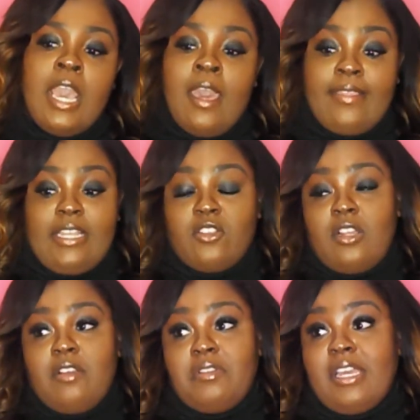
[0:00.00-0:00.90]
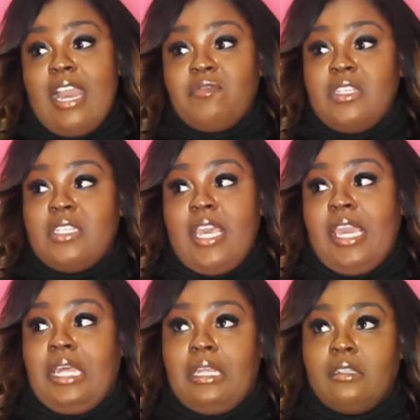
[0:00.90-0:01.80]
that's all I really have to
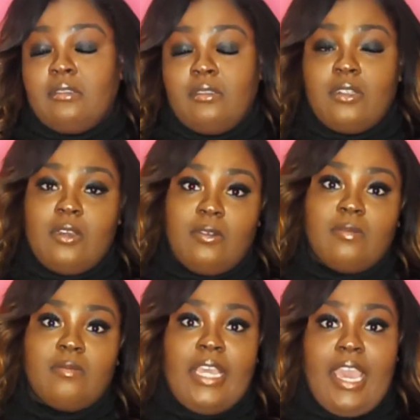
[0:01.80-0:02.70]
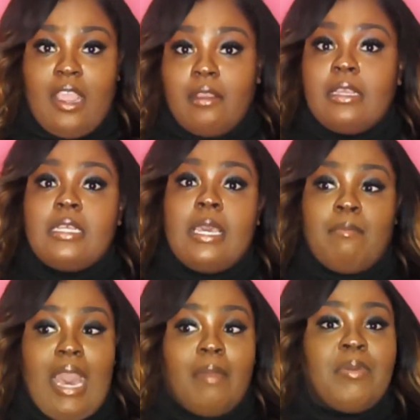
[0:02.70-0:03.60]
say. The hair, in
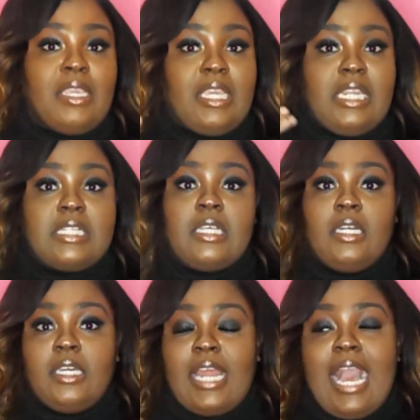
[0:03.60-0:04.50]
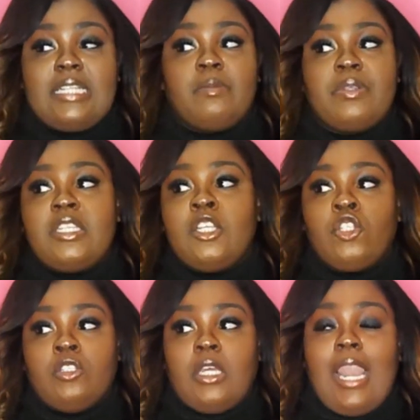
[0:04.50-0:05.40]
my opinion, is good. It has the
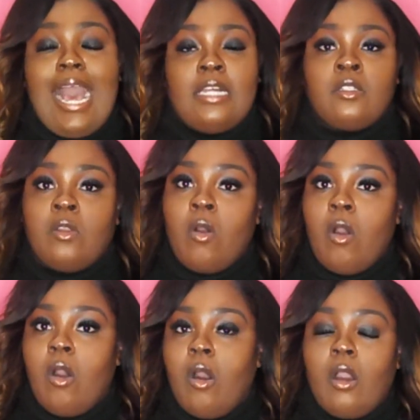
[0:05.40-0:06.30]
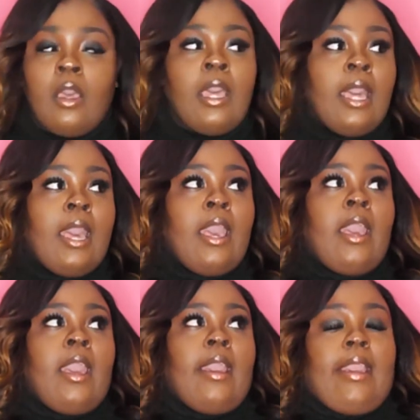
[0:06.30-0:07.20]
potential to last long,
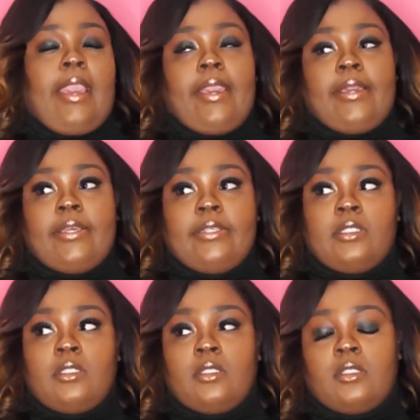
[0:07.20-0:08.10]
and